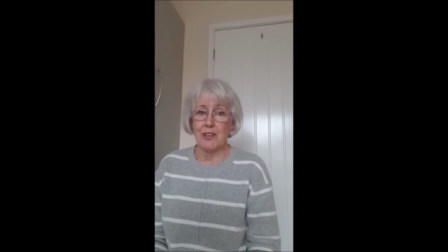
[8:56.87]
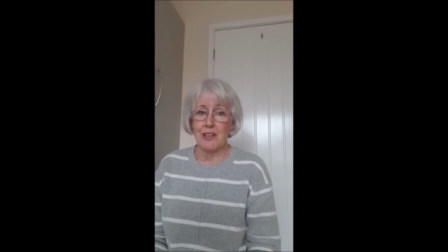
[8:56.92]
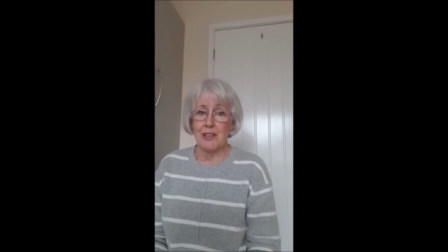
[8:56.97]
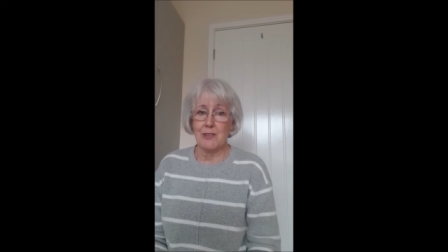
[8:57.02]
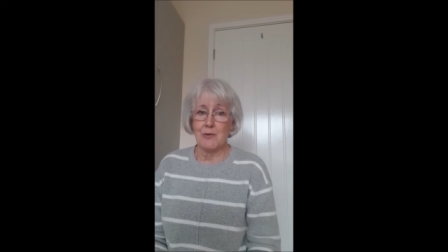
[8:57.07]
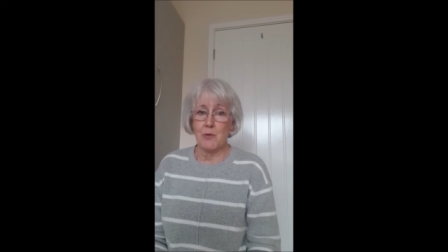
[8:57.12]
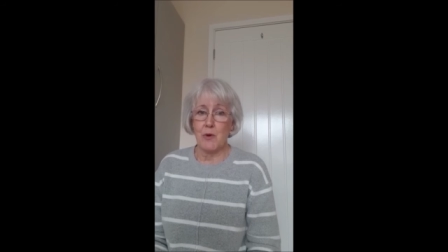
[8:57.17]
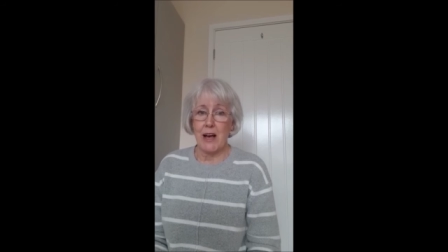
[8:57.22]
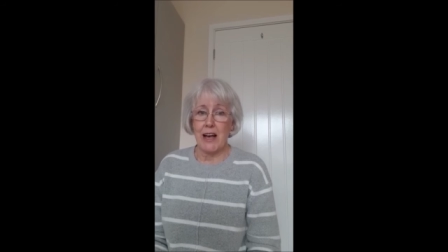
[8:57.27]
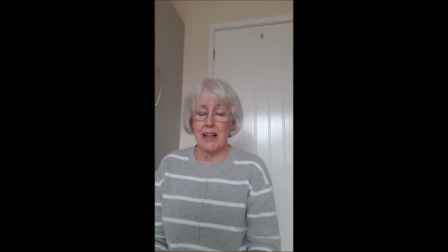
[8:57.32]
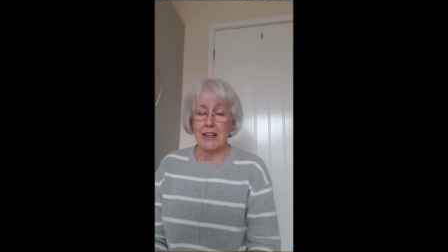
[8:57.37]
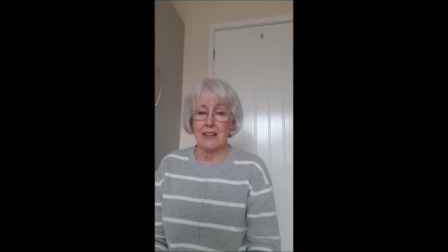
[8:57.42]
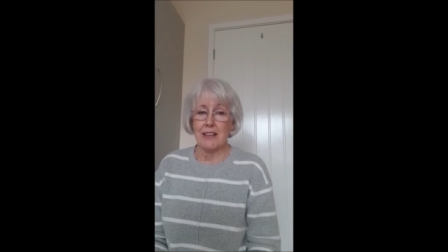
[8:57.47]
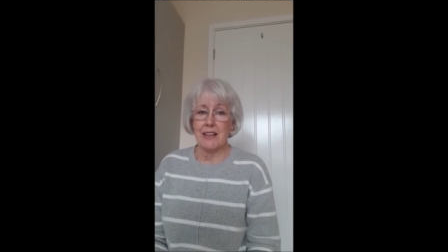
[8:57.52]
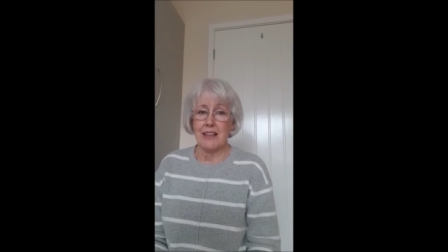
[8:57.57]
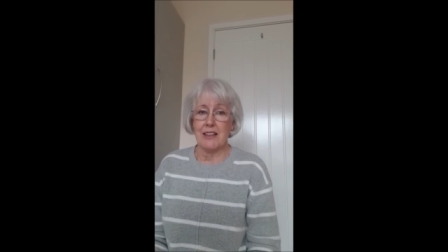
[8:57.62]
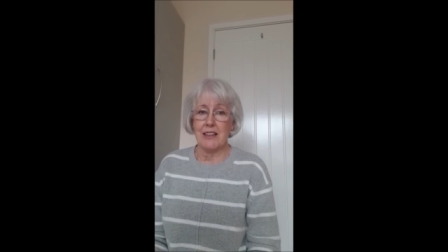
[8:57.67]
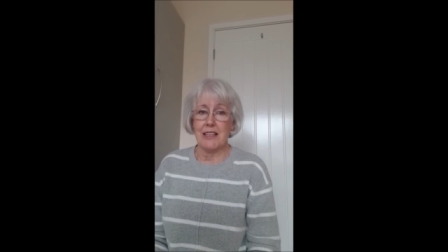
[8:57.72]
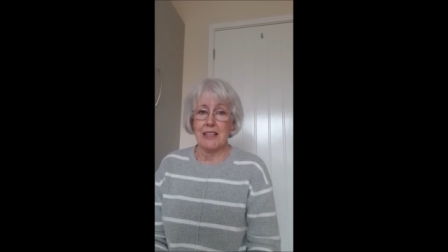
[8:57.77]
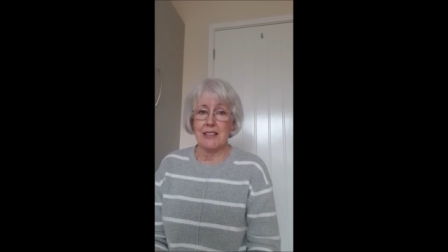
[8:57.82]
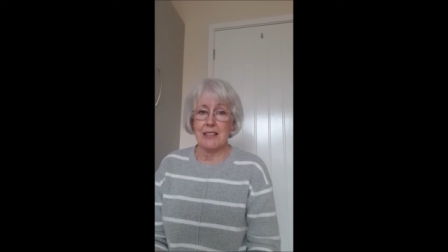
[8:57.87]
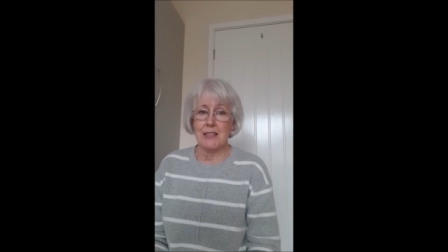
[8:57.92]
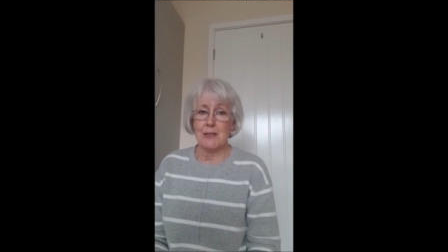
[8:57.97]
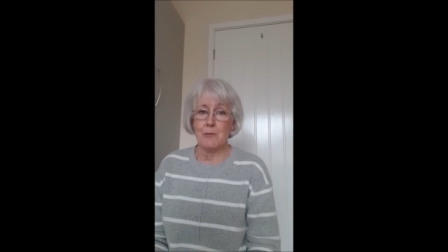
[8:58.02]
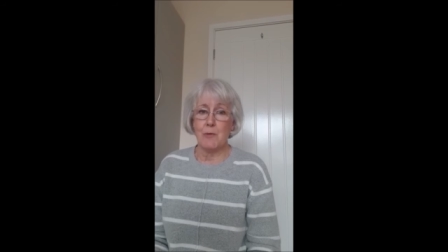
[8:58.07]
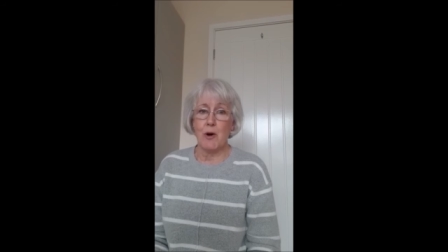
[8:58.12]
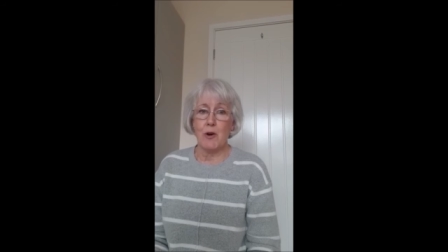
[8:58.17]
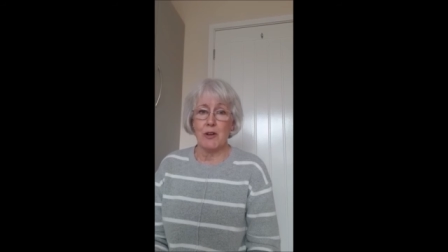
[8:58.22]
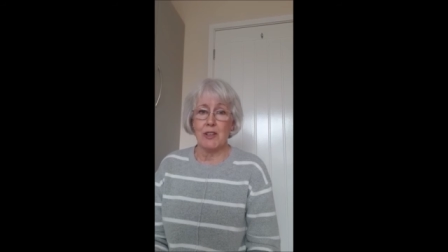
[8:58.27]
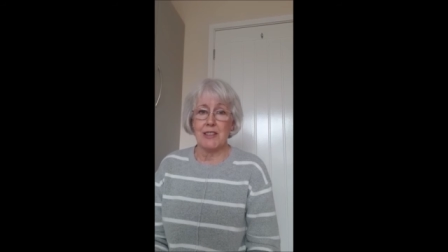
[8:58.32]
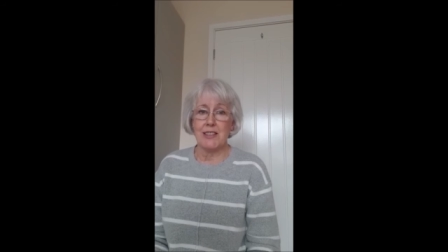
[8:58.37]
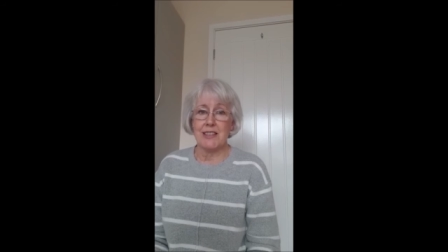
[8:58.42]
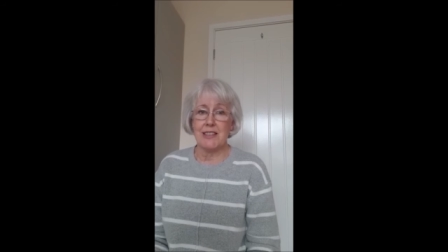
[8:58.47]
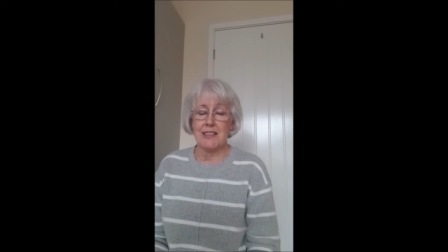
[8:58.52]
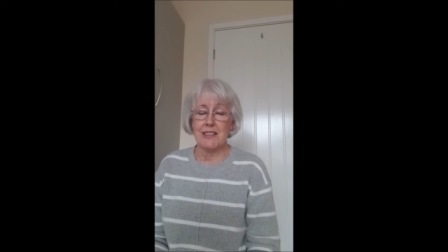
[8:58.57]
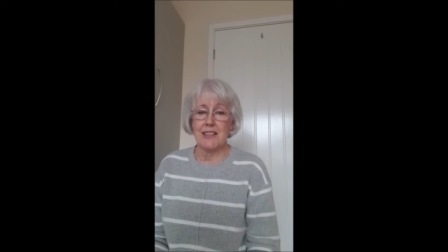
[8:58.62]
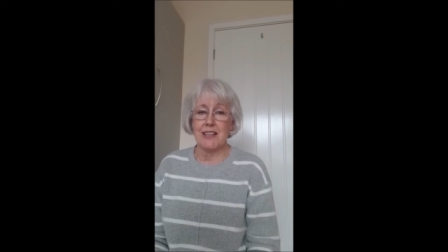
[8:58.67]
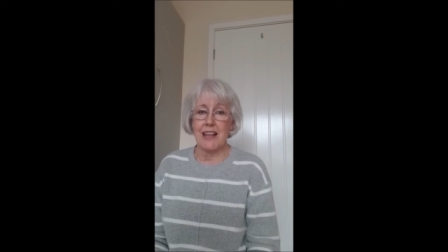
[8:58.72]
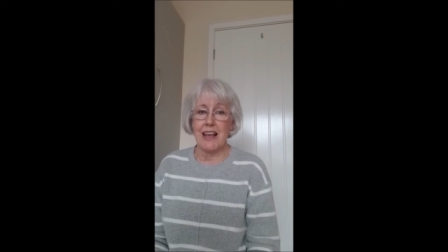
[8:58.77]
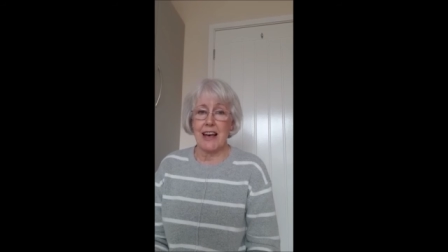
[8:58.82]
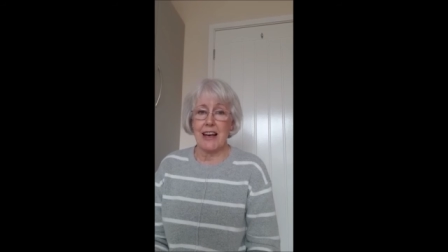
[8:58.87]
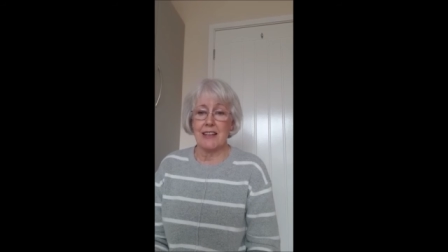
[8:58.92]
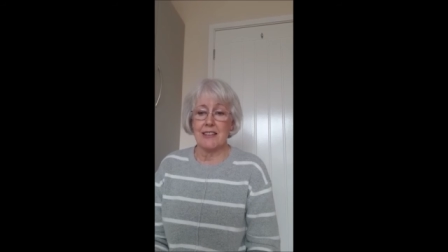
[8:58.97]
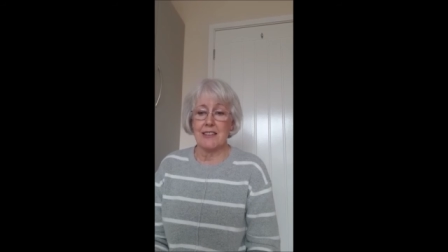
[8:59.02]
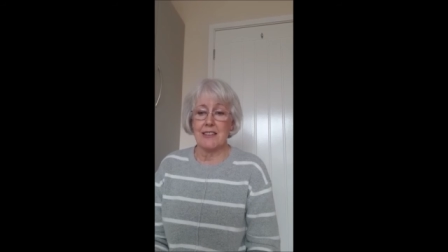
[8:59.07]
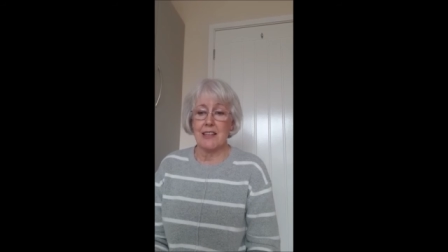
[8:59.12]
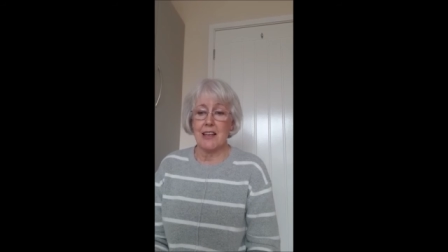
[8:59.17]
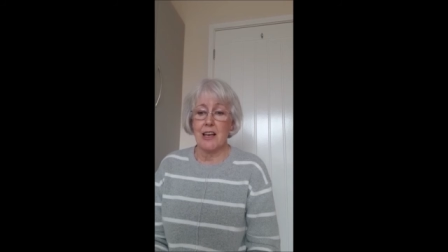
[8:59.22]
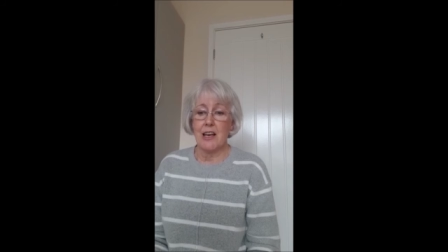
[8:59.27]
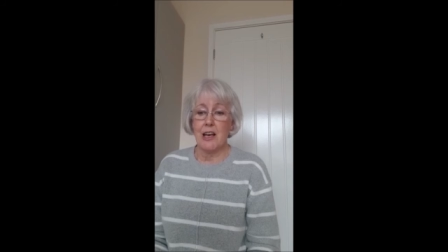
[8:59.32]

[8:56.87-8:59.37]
as well. And this is pointing to that.